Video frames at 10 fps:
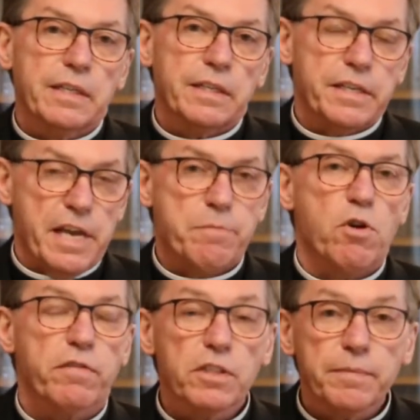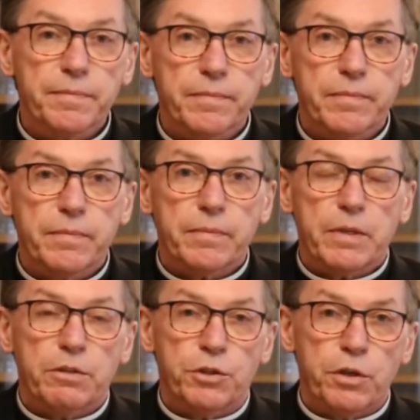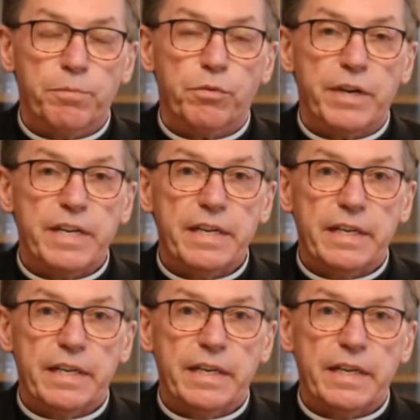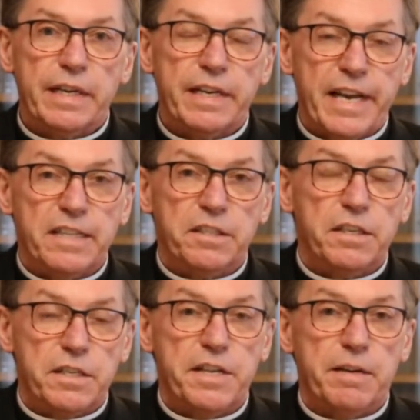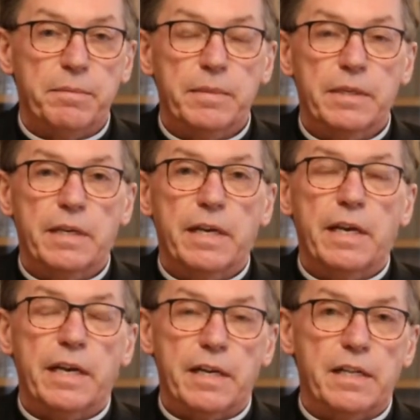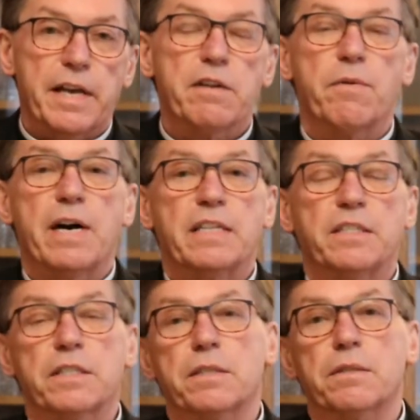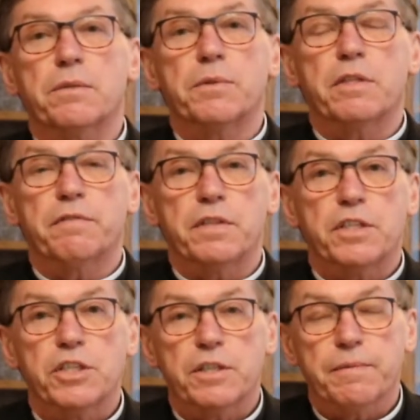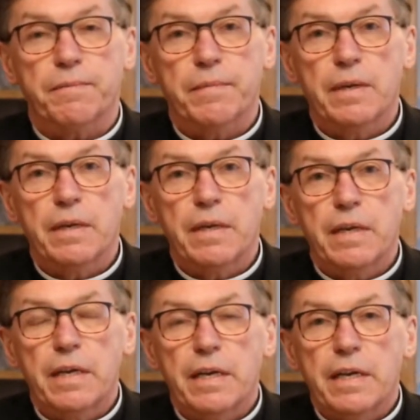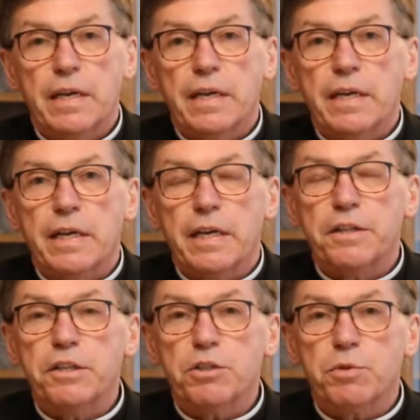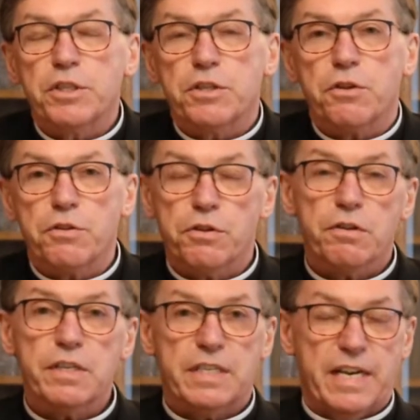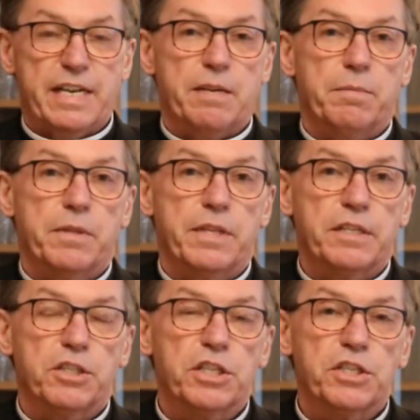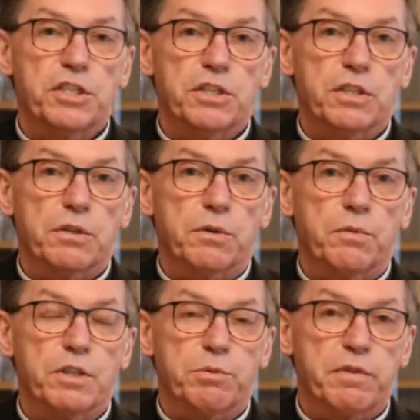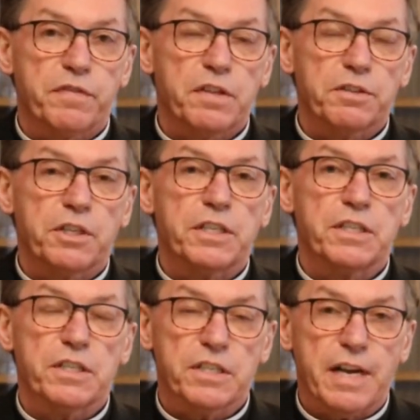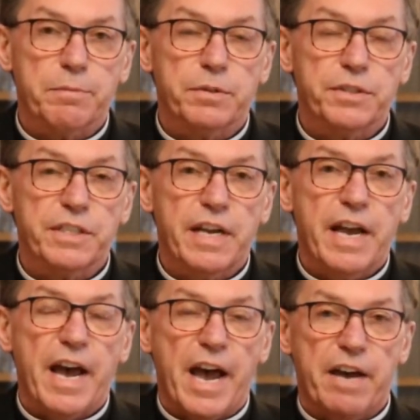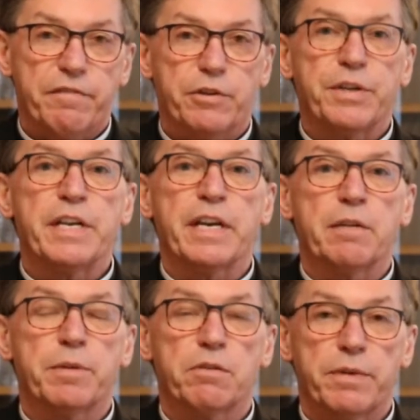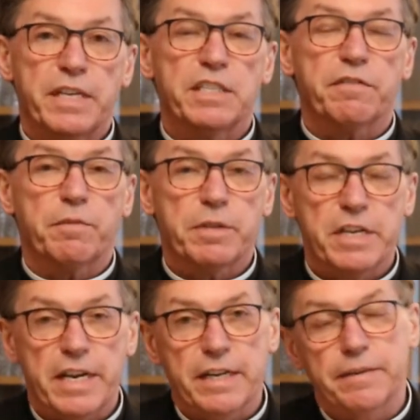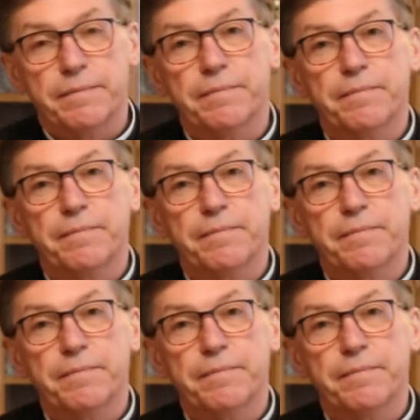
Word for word: He came over, took bread, and handed it to them, and likewise with the fish. And this was the third time that Jesus was revealed to his disciples after he had been raised from the dead.